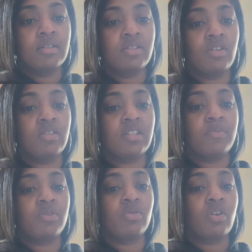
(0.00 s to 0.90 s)
Salt
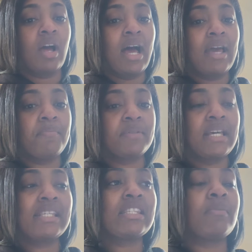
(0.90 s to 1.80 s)
substitutes are high in
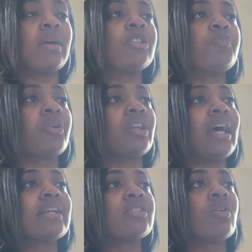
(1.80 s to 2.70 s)
potassium, and
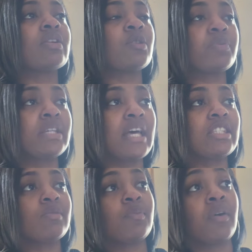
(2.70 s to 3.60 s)
spironolactone is a
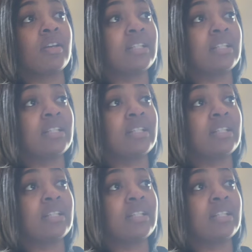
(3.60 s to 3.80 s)
potassium-sparing